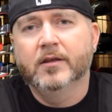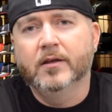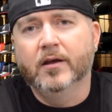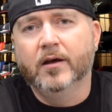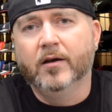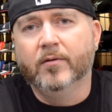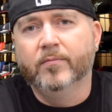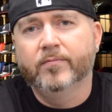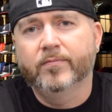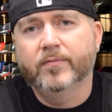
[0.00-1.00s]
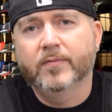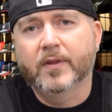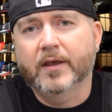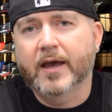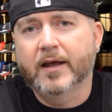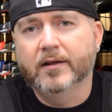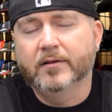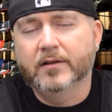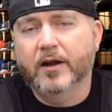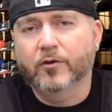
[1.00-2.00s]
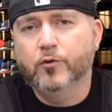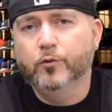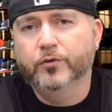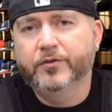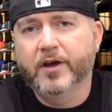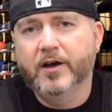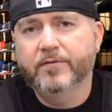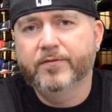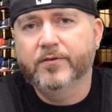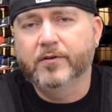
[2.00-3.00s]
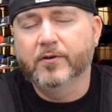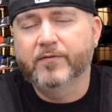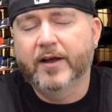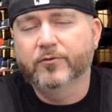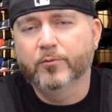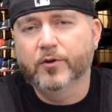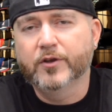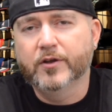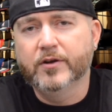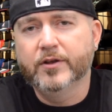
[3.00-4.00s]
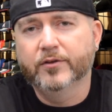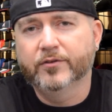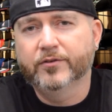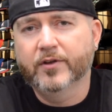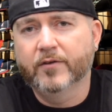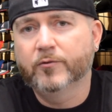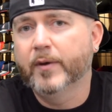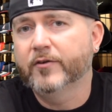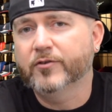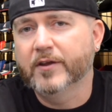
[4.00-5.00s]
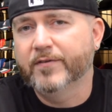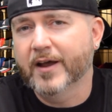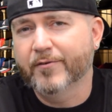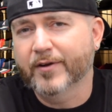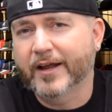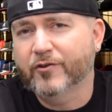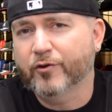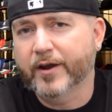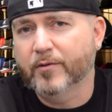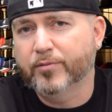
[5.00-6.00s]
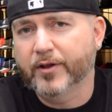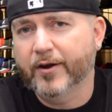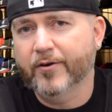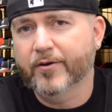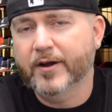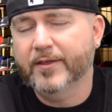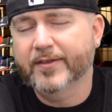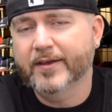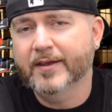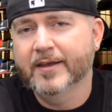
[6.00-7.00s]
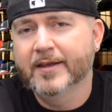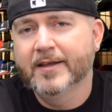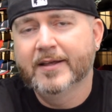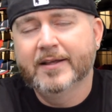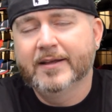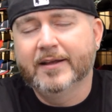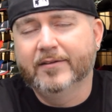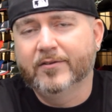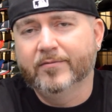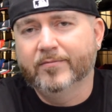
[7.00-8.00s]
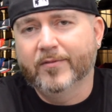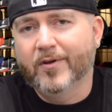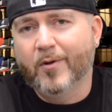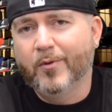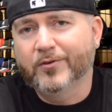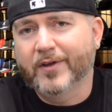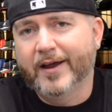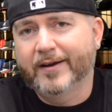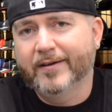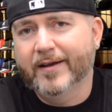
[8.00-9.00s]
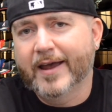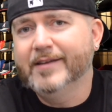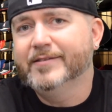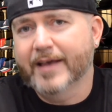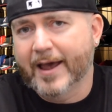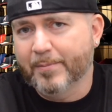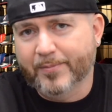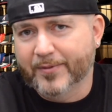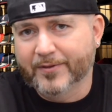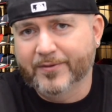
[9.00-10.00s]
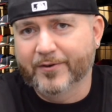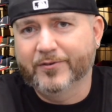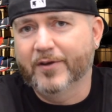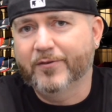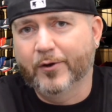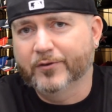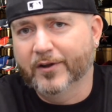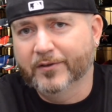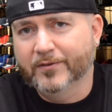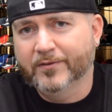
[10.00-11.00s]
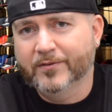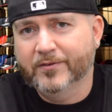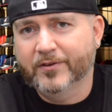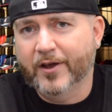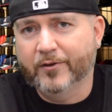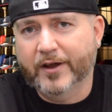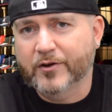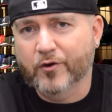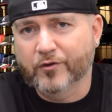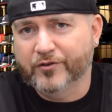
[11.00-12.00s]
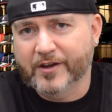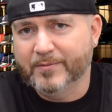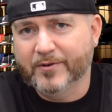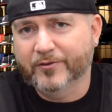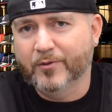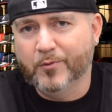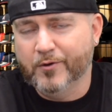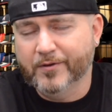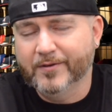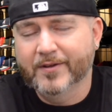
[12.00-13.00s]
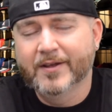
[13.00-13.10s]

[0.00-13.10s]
They got a lot of cool stuff. You can go find some really good deals and stuff, especially if they ever like trade a player or anything. It's almost like ASAP, their stuff goes on sale like dirt cheap just to move it.